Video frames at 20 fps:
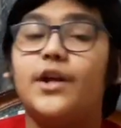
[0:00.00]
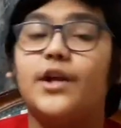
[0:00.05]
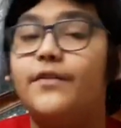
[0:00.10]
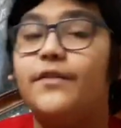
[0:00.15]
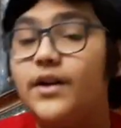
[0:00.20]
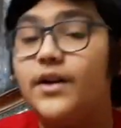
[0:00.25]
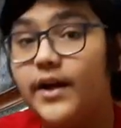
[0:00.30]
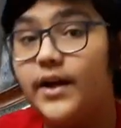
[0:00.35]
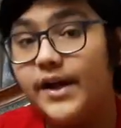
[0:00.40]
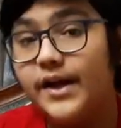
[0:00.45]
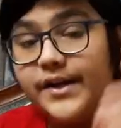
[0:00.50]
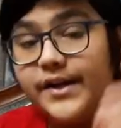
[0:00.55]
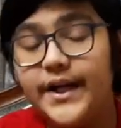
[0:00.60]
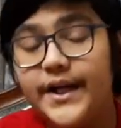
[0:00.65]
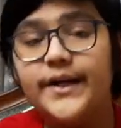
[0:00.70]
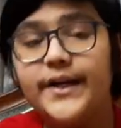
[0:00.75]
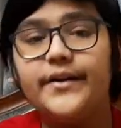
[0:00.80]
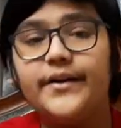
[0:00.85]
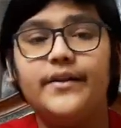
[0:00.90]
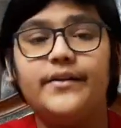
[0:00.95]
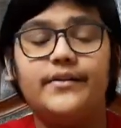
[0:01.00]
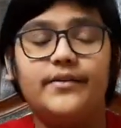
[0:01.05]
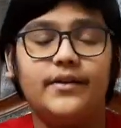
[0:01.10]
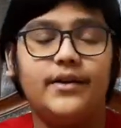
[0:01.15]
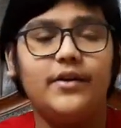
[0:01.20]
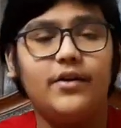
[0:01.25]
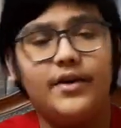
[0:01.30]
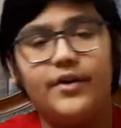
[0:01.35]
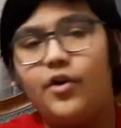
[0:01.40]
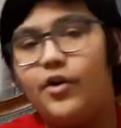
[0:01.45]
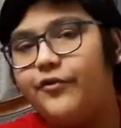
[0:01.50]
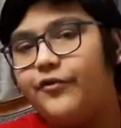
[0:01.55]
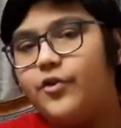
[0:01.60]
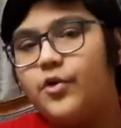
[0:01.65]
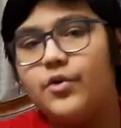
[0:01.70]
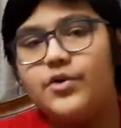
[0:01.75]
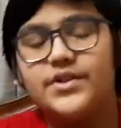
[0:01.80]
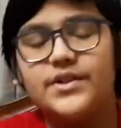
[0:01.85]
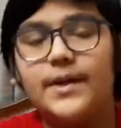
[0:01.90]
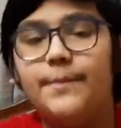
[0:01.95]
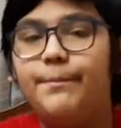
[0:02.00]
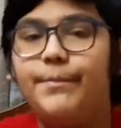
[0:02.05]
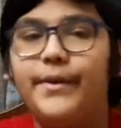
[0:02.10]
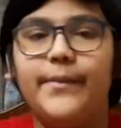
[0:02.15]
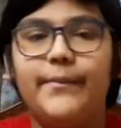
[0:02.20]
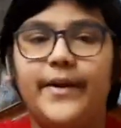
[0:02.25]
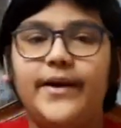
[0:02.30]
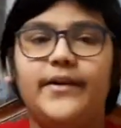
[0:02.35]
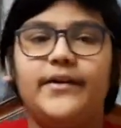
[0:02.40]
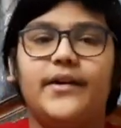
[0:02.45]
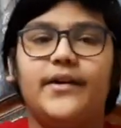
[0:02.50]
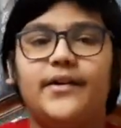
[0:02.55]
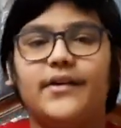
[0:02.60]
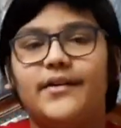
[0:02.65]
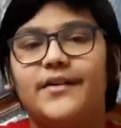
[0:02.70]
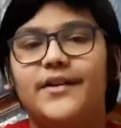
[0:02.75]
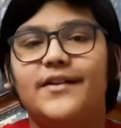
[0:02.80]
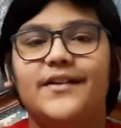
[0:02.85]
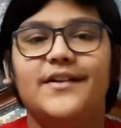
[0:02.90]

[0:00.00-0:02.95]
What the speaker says: I will read it and of course implement it.